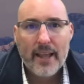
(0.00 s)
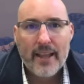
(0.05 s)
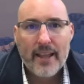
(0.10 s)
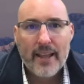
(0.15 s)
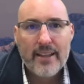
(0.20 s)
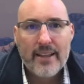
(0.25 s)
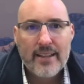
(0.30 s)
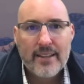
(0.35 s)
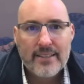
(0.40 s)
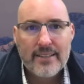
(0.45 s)

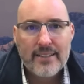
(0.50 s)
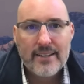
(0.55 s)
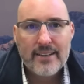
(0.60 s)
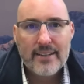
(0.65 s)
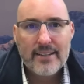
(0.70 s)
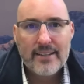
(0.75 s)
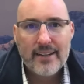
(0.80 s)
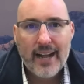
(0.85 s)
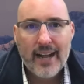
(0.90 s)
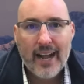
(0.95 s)
and
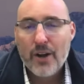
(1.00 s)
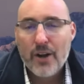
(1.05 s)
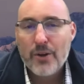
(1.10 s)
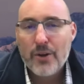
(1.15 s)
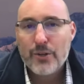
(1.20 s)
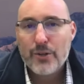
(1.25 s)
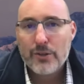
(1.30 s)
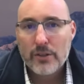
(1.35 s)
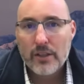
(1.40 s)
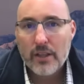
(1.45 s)
uh, how
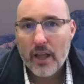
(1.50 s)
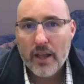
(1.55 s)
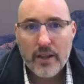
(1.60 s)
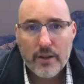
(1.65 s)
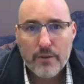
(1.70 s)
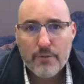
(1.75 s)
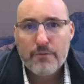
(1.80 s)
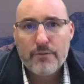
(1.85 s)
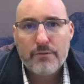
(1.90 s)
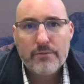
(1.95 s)
your
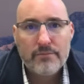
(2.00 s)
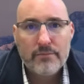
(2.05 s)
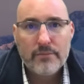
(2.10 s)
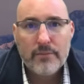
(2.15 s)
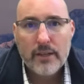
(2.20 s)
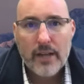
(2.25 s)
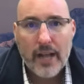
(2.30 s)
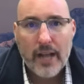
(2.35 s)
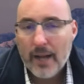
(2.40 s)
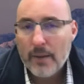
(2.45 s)
life
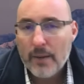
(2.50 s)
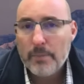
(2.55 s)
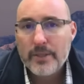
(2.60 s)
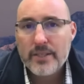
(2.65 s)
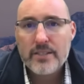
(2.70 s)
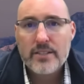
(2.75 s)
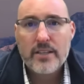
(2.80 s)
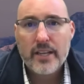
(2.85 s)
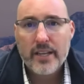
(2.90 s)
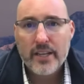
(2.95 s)

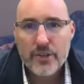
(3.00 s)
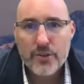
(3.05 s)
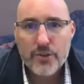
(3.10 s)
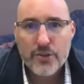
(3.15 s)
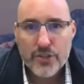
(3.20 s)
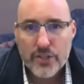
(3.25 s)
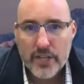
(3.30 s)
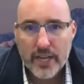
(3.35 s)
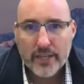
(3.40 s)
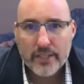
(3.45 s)
happens to
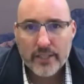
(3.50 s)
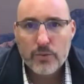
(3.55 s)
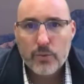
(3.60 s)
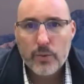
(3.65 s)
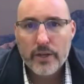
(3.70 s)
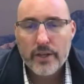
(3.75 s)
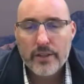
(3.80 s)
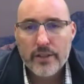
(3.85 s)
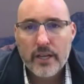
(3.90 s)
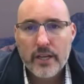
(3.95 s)
intersect
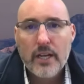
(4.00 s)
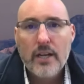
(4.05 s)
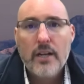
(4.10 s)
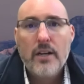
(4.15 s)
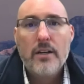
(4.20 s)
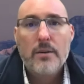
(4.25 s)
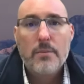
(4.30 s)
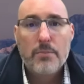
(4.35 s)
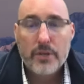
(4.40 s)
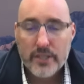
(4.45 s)
with
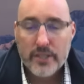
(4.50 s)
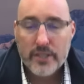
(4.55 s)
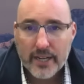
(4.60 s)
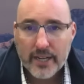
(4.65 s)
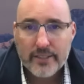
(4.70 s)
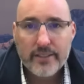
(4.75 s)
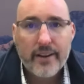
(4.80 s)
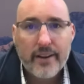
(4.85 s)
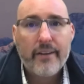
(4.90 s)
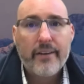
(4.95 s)

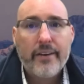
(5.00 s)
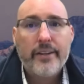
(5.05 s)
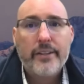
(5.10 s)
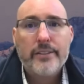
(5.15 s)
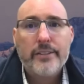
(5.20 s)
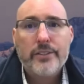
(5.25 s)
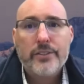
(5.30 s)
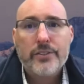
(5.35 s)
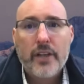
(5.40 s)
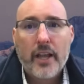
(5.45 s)
protected
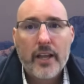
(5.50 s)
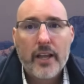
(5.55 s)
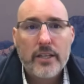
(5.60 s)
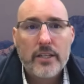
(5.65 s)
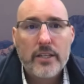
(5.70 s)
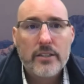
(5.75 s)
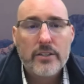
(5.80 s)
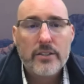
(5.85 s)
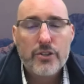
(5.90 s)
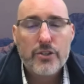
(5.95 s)
areas
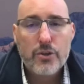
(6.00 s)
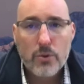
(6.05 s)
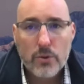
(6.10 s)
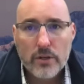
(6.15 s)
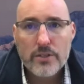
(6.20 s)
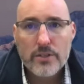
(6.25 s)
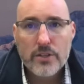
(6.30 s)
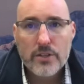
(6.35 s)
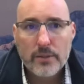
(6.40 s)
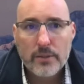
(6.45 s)
and
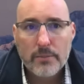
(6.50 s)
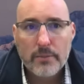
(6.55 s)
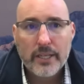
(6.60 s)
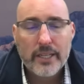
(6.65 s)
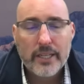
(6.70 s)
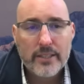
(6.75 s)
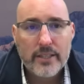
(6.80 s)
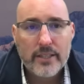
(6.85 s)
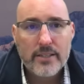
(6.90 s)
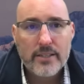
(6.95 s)
tourism
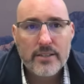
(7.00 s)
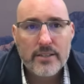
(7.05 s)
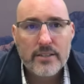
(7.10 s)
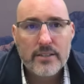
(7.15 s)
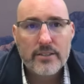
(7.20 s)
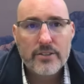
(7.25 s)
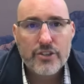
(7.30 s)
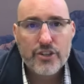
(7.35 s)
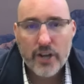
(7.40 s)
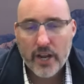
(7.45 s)
in
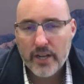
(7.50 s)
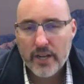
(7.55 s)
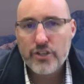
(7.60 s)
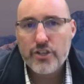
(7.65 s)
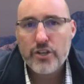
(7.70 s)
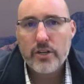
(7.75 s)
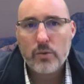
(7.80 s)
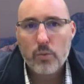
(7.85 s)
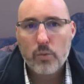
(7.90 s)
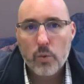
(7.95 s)
this
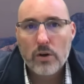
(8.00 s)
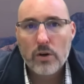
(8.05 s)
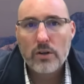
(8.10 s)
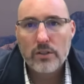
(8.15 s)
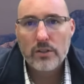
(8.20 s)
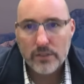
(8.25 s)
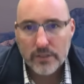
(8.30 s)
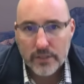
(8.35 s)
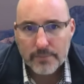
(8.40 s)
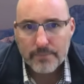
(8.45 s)
changing
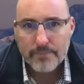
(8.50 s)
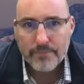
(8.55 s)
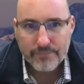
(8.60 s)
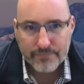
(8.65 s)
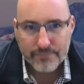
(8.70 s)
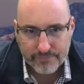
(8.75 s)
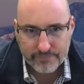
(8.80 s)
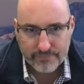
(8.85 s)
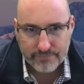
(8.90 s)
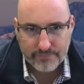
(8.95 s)
world.
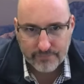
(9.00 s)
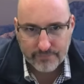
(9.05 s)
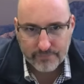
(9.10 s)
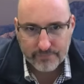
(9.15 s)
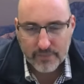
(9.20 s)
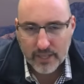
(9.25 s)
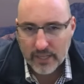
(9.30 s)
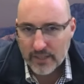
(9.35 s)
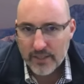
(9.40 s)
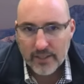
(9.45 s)

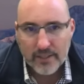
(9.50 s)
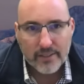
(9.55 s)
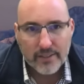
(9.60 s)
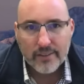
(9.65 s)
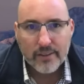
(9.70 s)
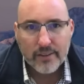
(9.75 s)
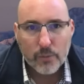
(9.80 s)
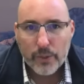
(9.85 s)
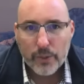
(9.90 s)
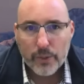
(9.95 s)

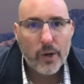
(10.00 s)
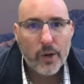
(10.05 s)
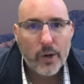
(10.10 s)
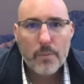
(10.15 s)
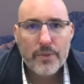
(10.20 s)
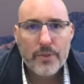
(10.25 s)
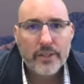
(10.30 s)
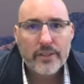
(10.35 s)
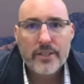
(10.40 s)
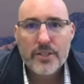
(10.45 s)
We
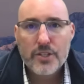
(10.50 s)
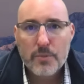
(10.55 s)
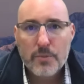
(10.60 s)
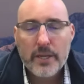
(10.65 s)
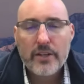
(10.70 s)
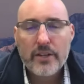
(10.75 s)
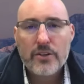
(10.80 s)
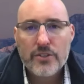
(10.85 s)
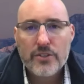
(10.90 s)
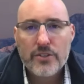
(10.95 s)
hope that the
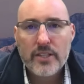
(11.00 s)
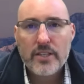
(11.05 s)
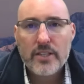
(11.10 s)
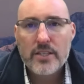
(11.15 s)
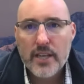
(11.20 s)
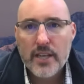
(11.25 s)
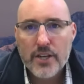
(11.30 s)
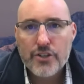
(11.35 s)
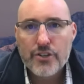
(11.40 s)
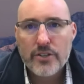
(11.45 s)
speakers and the
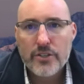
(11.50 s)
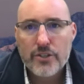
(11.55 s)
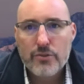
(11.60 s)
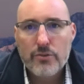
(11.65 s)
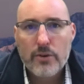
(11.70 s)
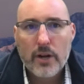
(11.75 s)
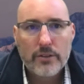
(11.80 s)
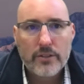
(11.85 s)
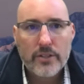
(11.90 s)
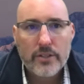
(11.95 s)
sessions
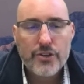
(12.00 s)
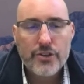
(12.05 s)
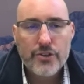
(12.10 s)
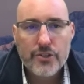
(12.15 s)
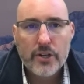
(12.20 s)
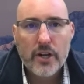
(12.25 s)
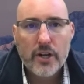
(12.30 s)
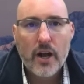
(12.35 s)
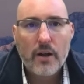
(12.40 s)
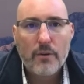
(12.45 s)
throughout this year's
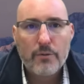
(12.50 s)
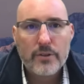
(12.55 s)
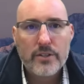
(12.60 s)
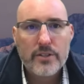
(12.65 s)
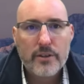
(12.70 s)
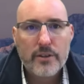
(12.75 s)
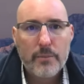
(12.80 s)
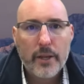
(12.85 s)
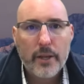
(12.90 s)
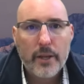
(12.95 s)

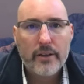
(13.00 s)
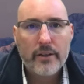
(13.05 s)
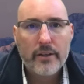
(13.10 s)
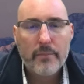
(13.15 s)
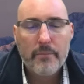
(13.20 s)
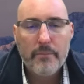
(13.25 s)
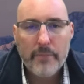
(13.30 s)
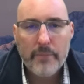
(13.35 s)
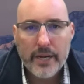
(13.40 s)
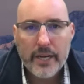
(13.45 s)
conference have been
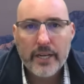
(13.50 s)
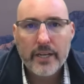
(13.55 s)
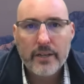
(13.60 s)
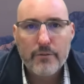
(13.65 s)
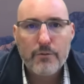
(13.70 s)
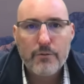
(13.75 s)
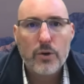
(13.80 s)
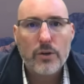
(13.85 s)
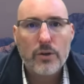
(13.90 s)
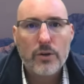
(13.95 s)

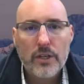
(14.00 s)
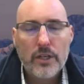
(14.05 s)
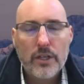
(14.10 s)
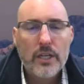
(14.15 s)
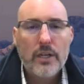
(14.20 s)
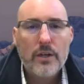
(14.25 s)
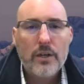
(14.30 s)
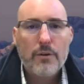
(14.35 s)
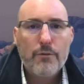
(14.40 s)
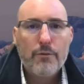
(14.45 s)
meaningful
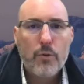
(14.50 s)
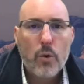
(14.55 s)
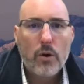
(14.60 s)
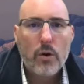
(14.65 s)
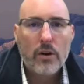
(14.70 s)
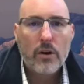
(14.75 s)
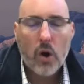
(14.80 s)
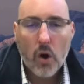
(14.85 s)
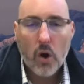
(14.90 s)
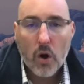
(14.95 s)

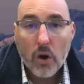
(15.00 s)
for